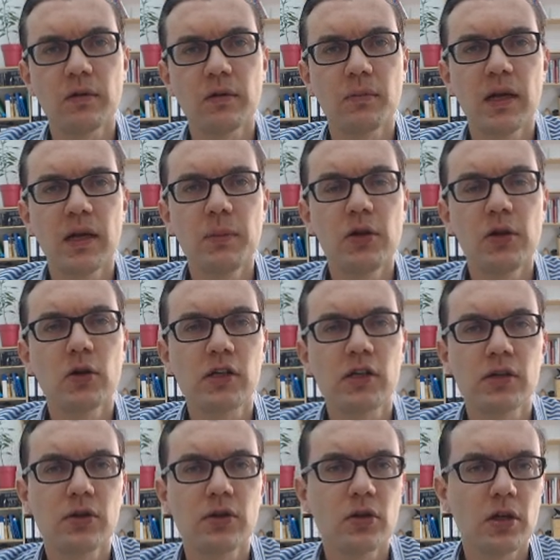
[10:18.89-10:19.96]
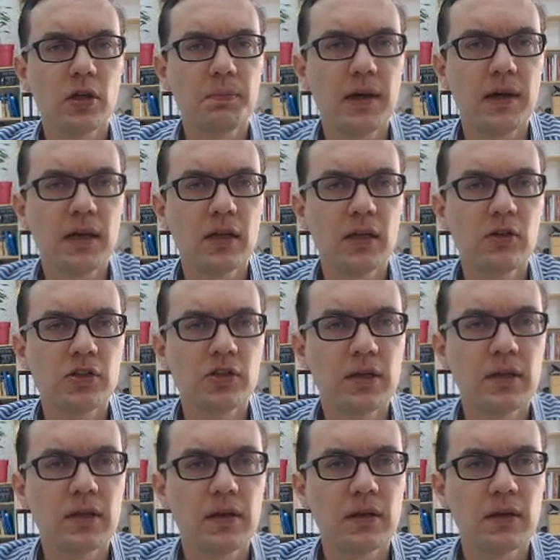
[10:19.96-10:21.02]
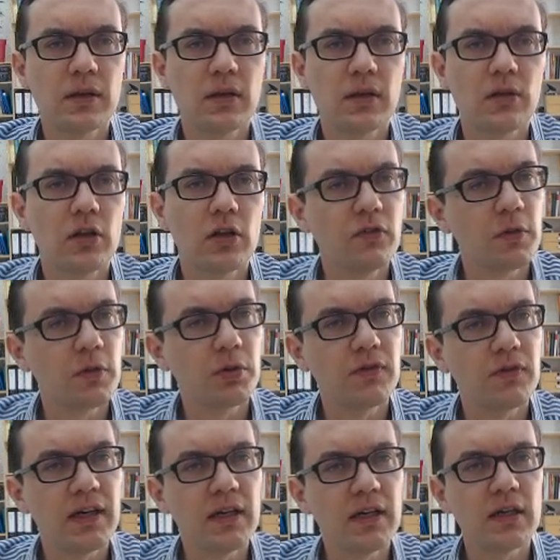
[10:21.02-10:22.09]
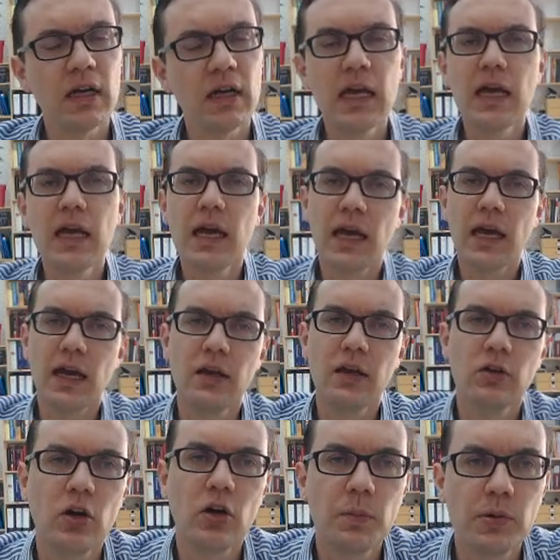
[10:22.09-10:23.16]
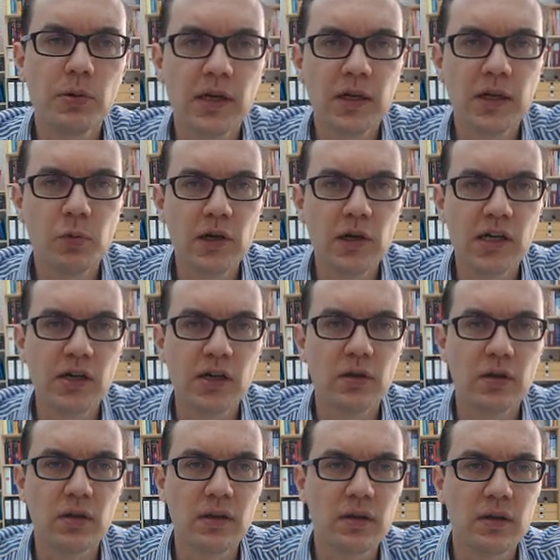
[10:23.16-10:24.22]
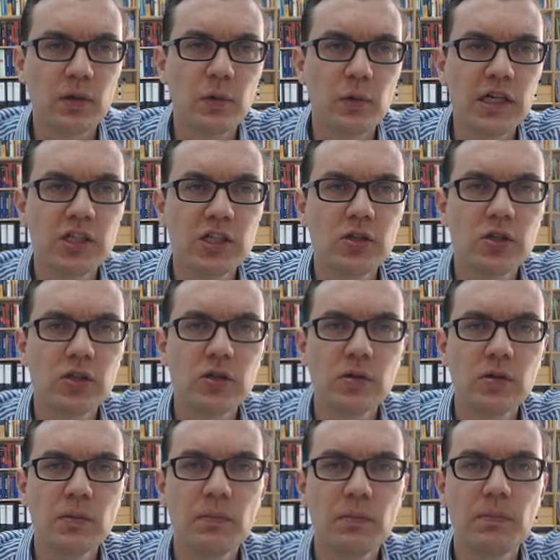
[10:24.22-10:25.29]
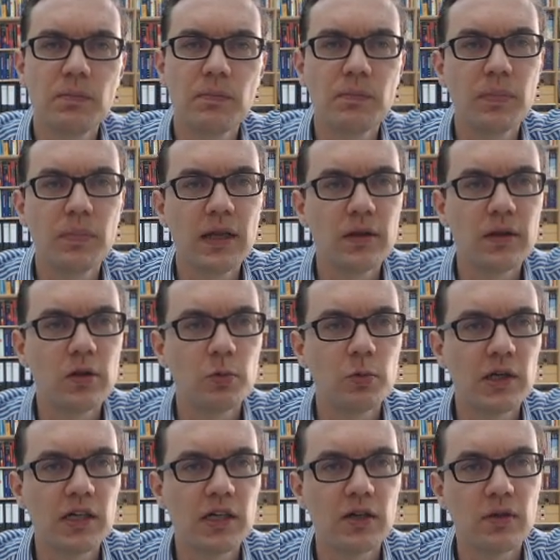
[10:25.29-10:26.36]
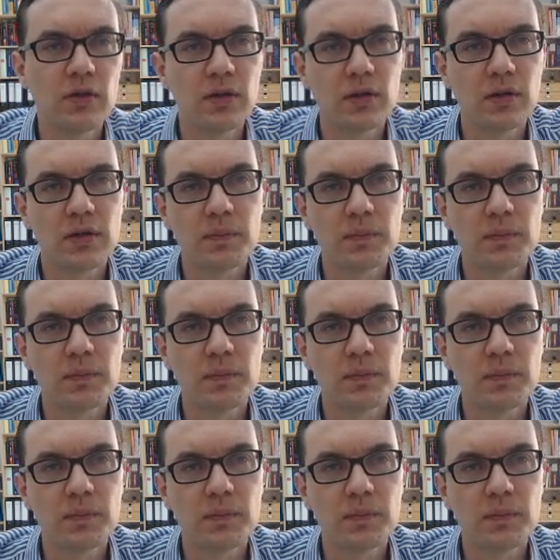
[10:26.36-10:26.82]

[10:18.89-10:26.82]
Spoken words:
Maybe you're a third-party logistics service provider and you operate warehouses. Where should you place your warehouses?